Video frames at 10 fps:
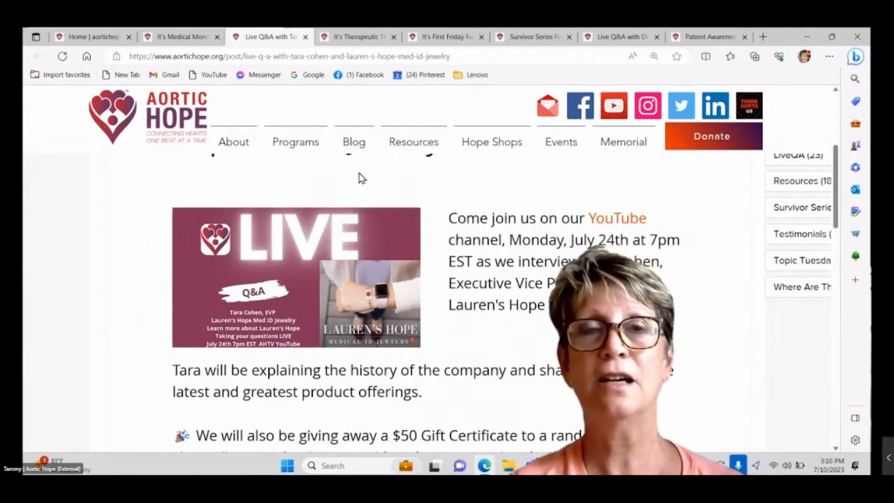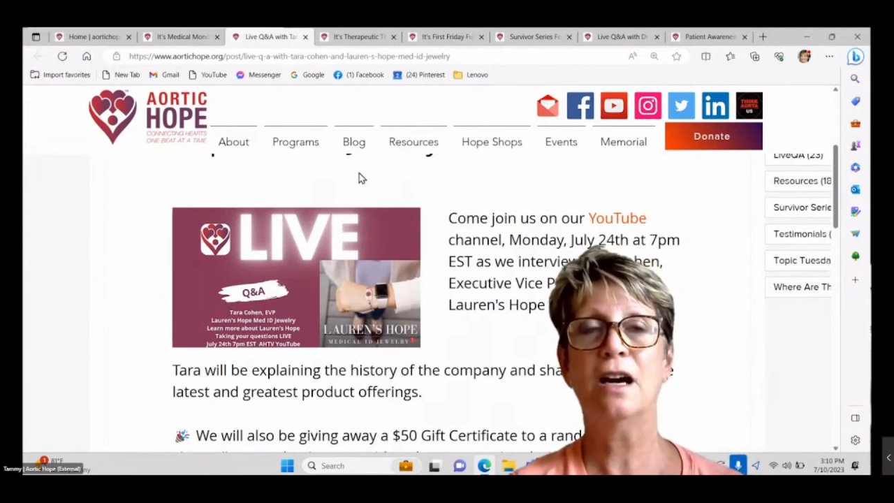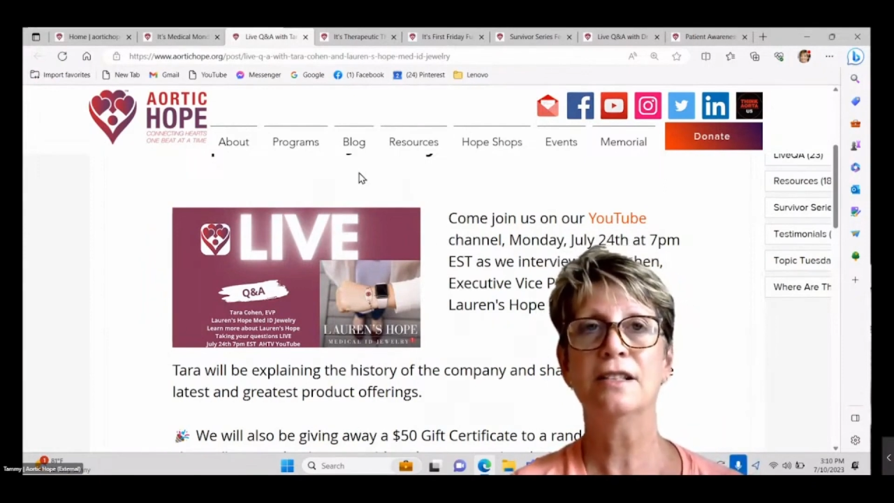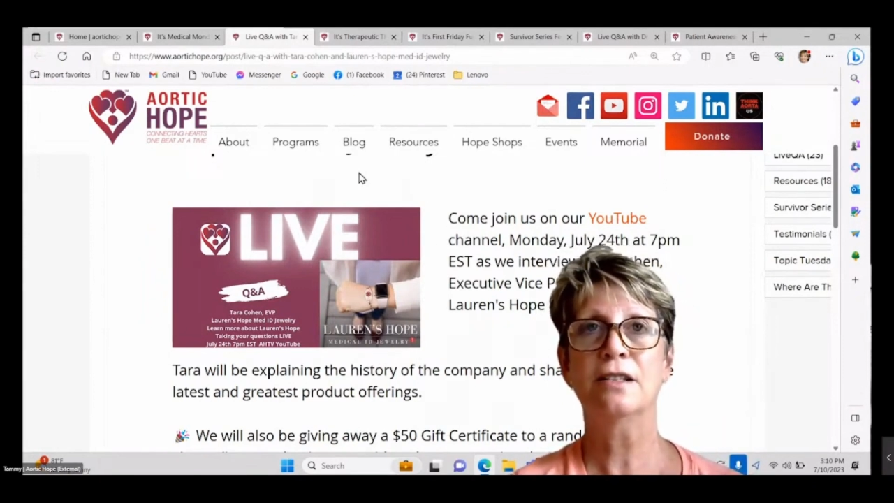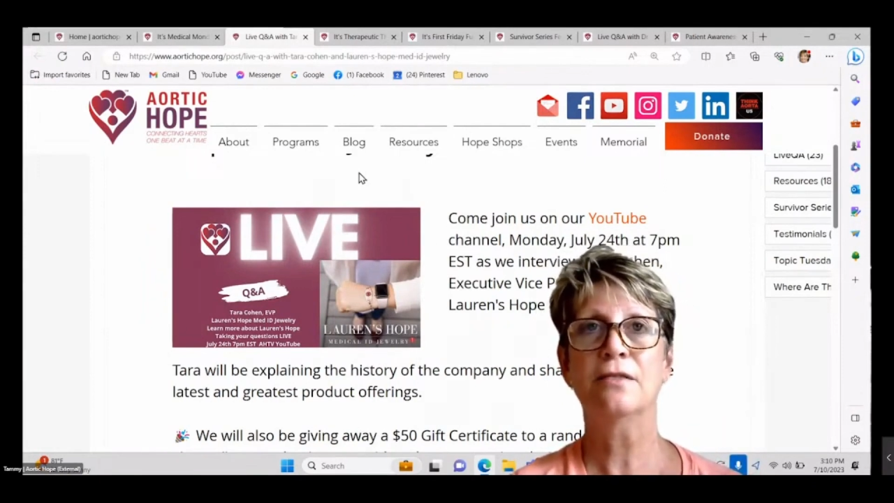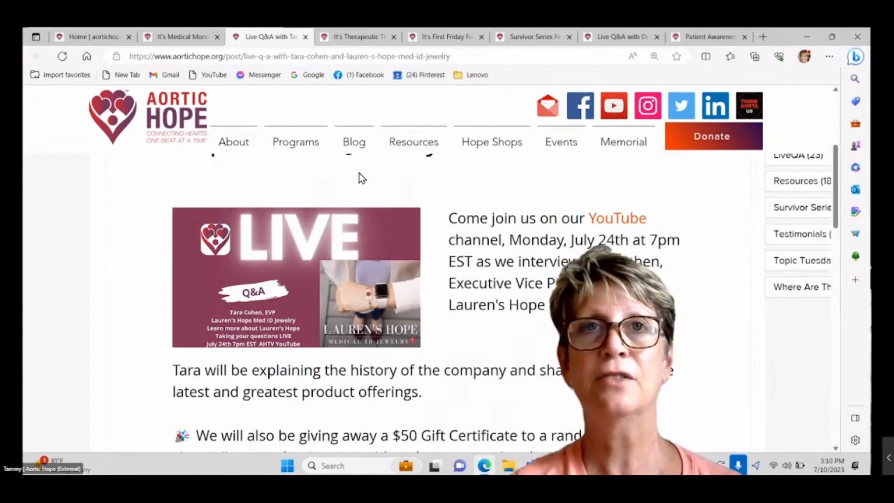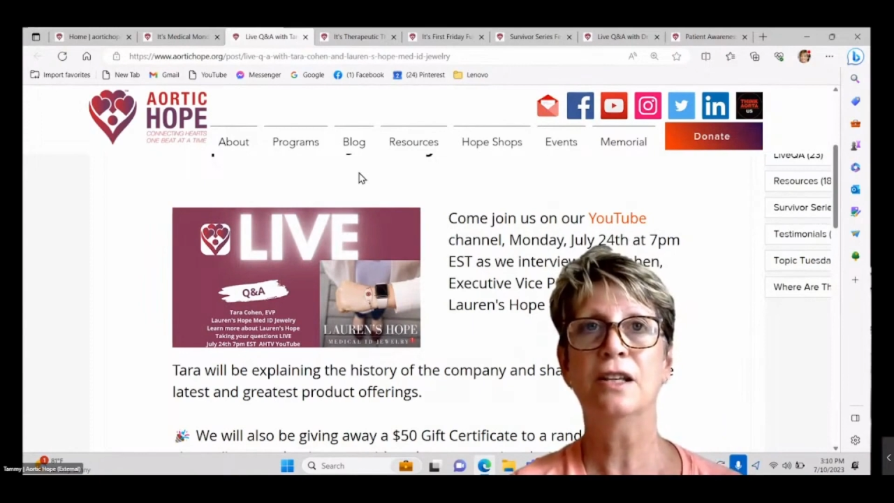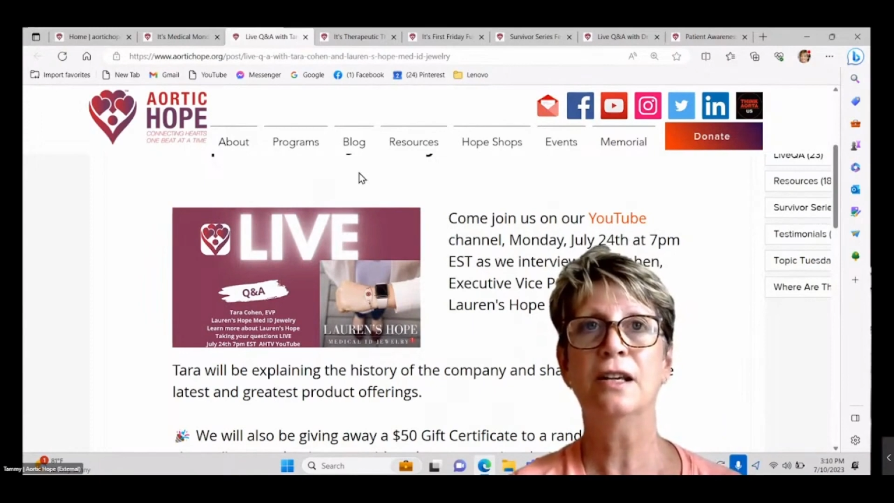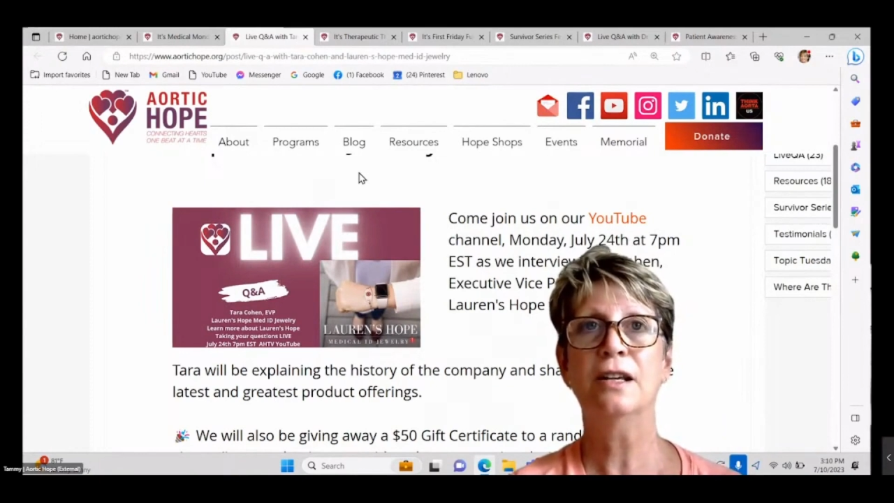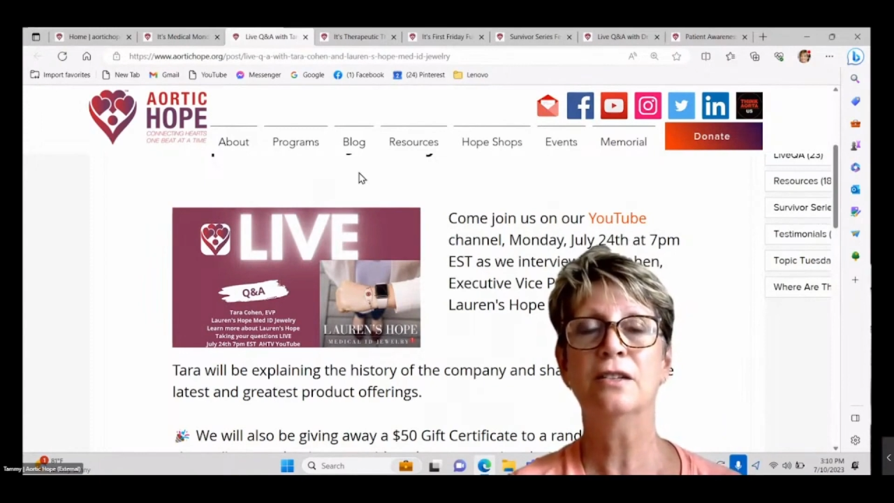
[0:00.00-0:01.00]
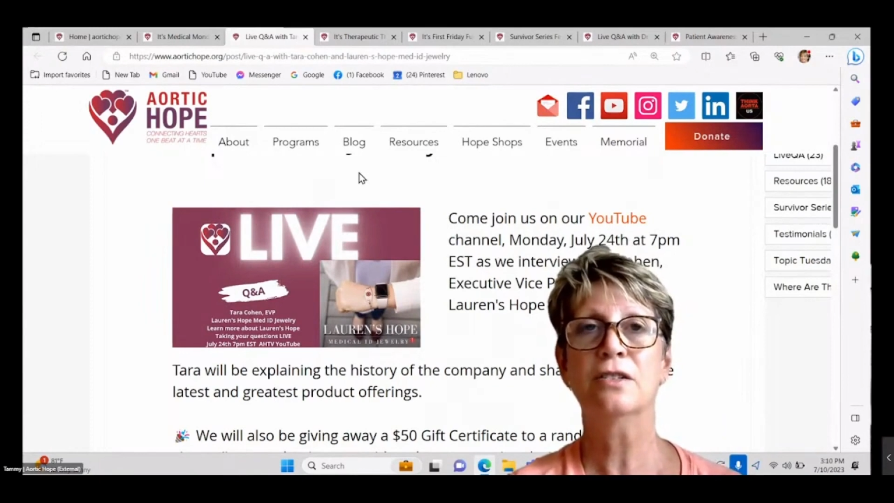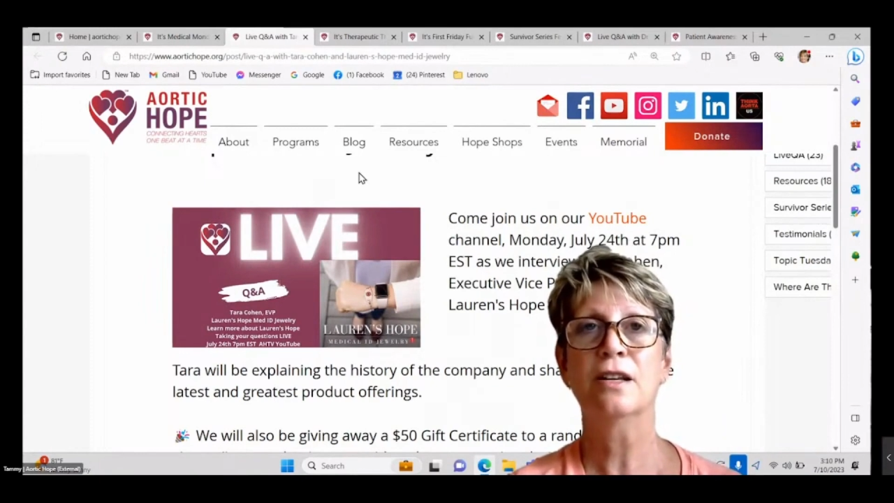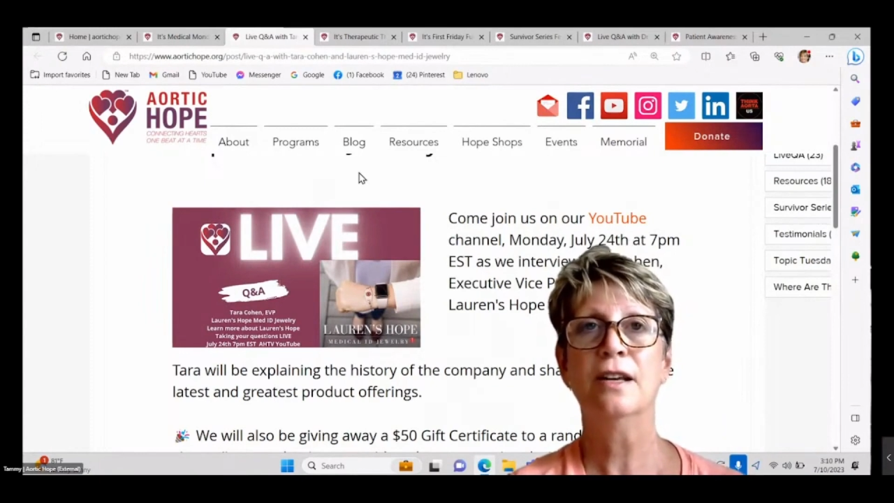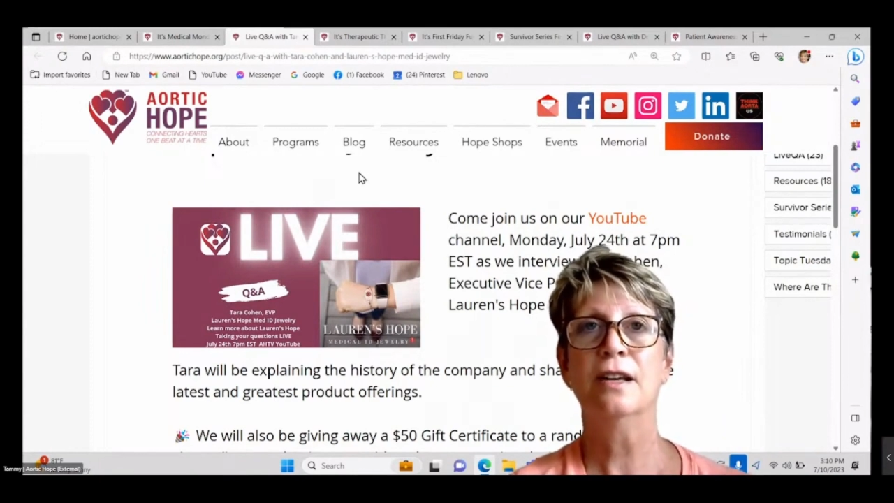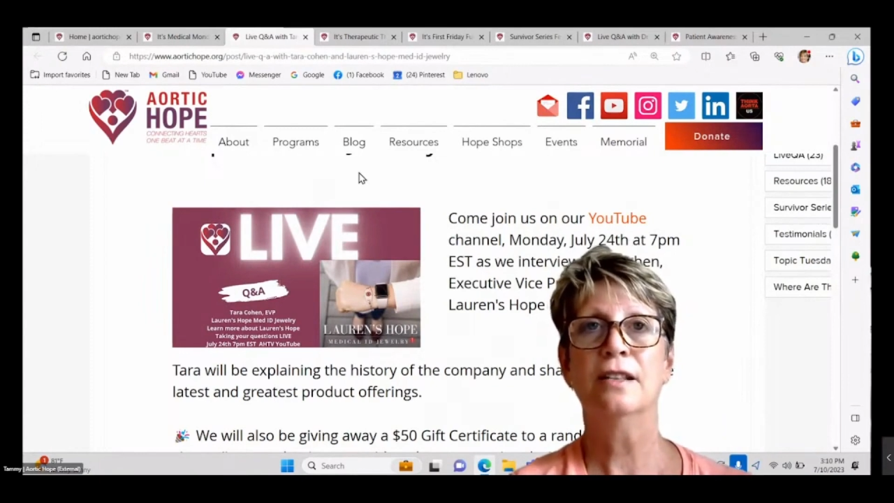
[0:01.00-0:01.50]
kinds of things.